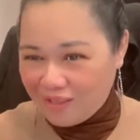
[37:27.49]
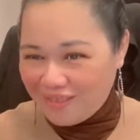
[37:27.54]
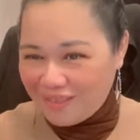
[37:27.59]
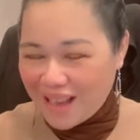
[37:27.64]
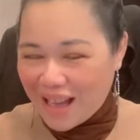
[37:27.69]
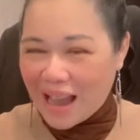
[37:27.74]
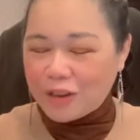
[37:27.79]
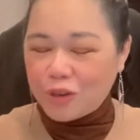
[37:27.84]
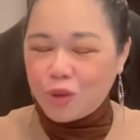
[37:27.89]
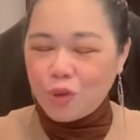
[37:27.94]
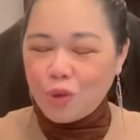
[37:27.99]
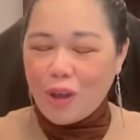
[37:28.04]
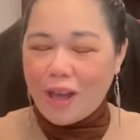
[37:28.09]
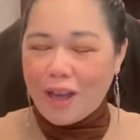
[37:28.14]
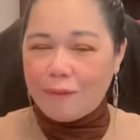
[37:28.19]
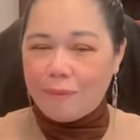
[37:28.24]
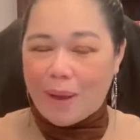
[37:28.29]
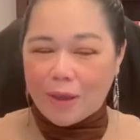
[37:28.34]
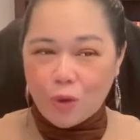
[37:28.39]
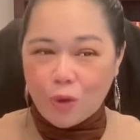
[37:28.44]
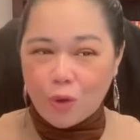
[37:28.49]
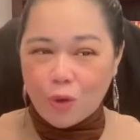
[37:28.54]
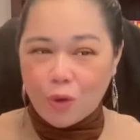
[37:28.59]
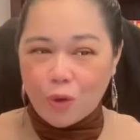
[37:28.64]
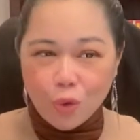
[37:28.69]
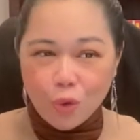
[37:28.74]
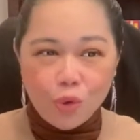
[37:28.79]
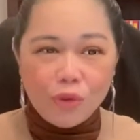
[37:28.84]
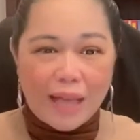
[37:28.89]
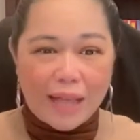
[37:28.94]
I do have my
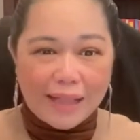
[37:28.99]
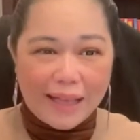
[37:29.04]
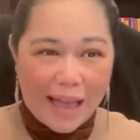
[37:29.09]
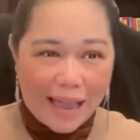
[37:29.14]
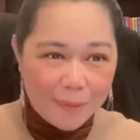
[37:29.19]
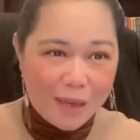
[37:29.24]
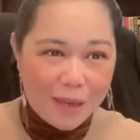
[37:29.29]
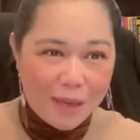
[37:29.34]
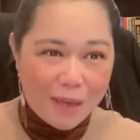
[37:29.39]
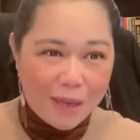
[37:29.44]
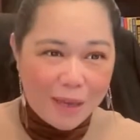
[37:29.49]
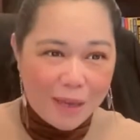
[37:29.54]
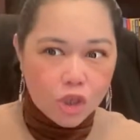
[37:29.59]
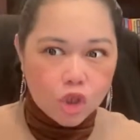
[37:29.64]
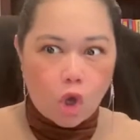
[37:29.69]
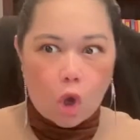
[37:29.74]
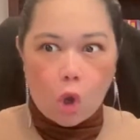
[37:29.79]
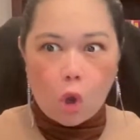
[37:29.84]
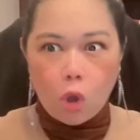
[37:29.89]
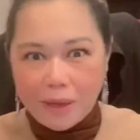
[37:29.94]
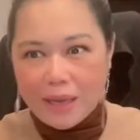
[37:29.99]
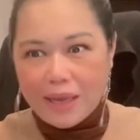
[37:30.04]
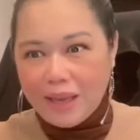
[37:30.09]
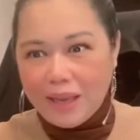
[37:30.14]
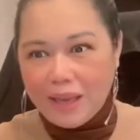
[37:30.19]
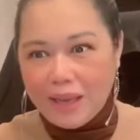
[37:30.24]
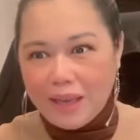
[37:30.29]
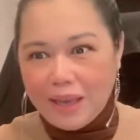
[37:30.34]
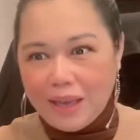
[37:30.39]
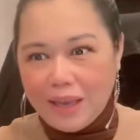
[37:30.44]
guru that guide me, scold
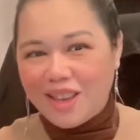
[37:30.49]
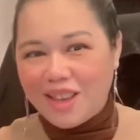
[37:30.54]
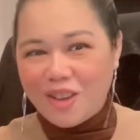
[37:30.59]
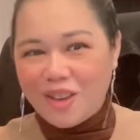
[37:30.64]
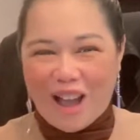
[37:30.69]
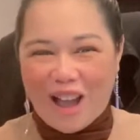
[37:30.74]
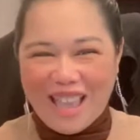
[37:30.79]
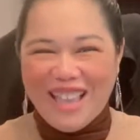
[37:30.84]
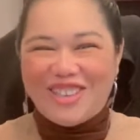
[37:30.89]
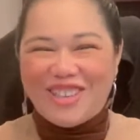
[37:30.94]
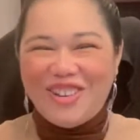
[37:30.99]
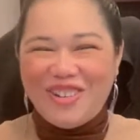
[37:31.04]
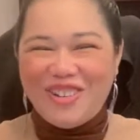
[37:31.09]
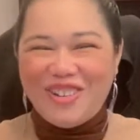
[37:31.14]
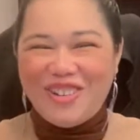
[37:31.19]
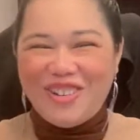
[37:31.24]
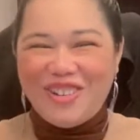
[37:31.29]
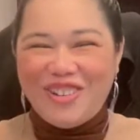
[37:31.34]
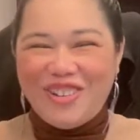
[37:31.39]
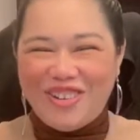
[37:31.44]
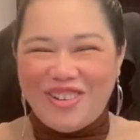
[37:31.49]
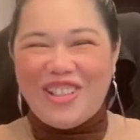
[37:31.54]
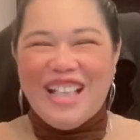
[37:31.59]
me. If I do not